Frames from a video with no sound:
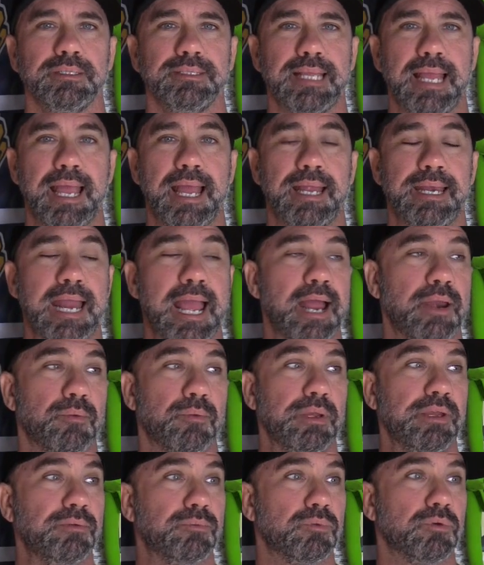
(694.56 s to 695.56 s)
And
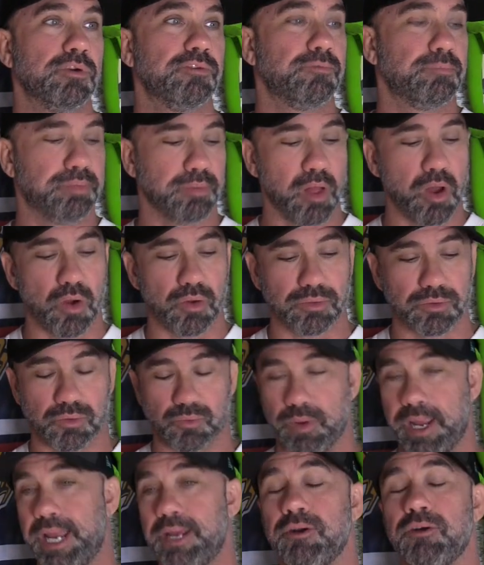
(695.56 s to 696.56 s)
we've blown the
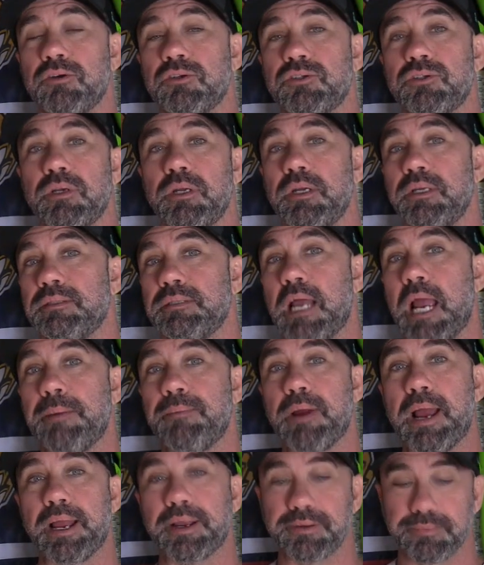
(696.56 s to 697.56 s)
Raiders
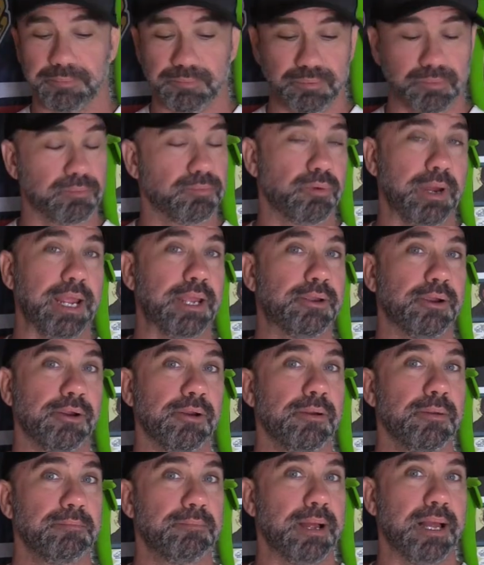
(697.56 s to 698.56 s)

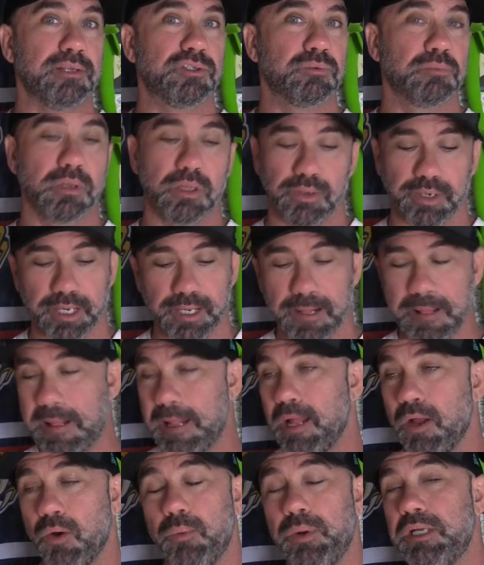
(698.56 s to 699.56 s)
tiebreaker possibility.
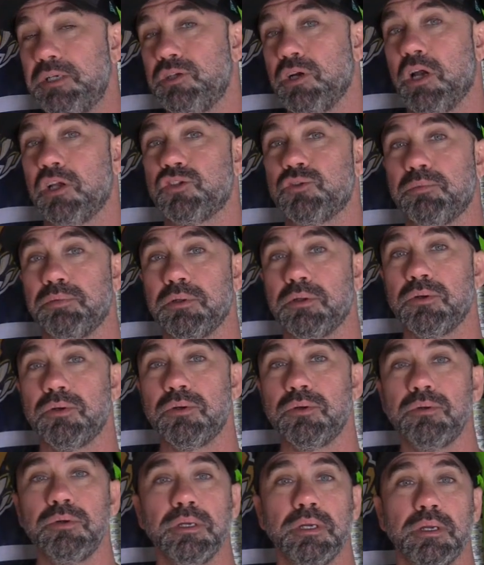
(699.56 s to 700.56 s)
We just
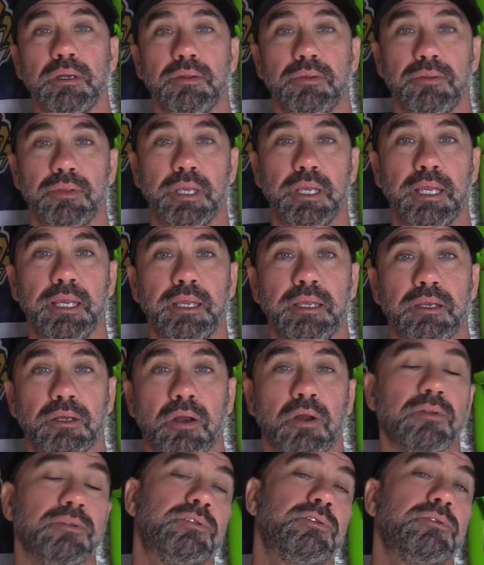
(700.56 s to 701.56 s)
blew the
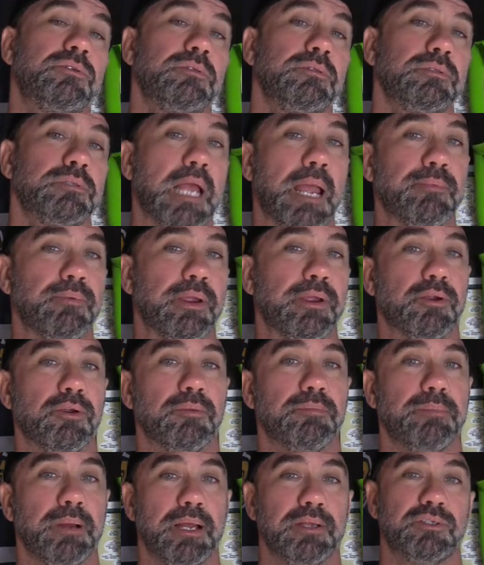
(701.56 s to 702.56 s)
Colts
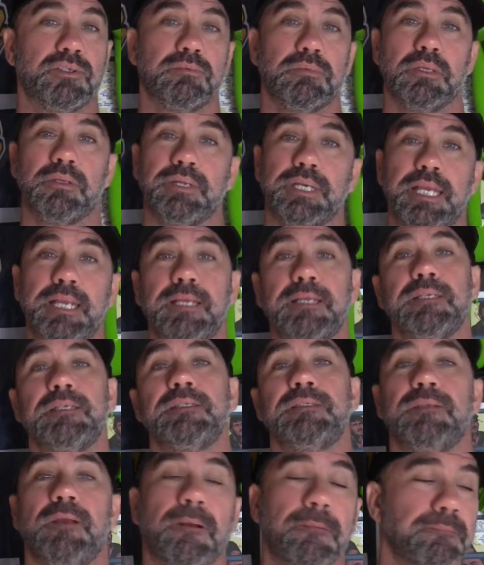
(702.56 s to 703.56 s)
tiebreaker possibility.
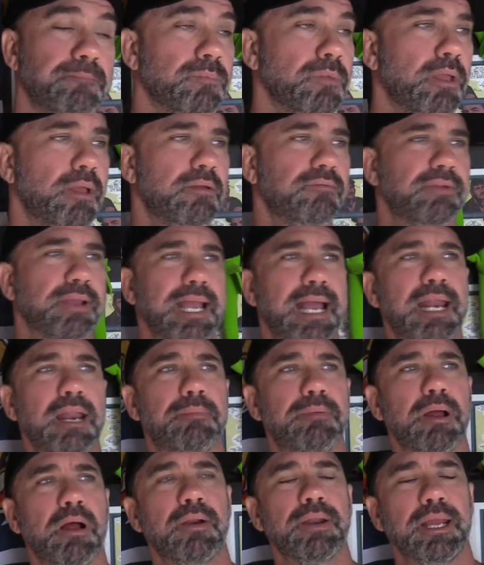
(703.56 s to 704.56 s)
So forget
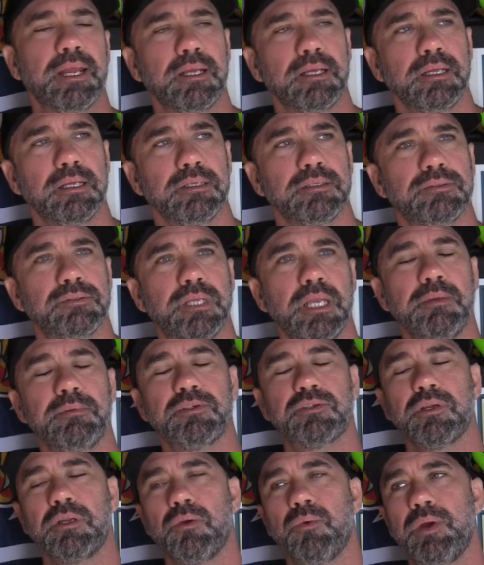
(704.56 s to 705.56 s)
about it. This team
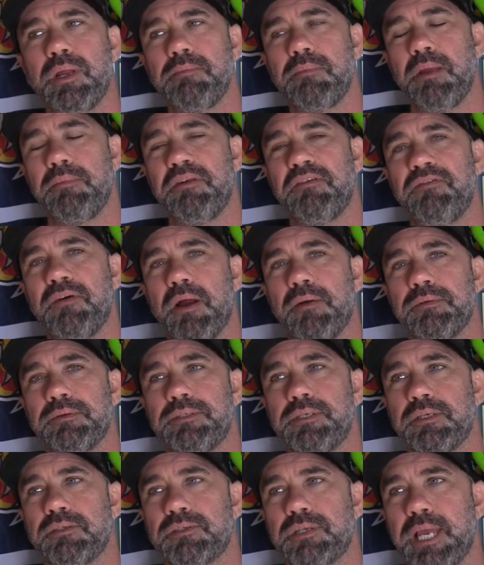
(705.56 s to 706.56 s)
is going to win maybe 5 or
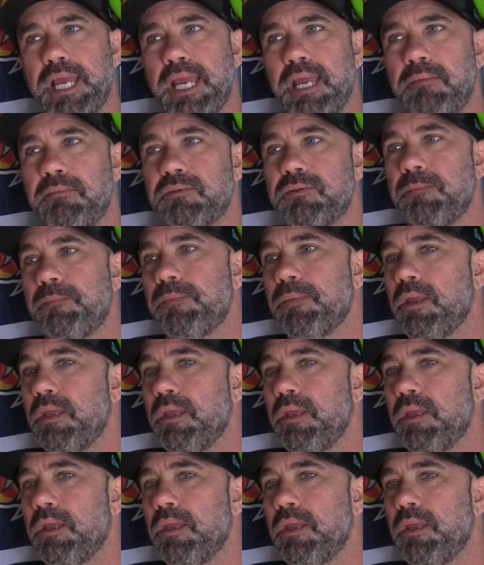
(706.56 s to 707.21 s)
6 games,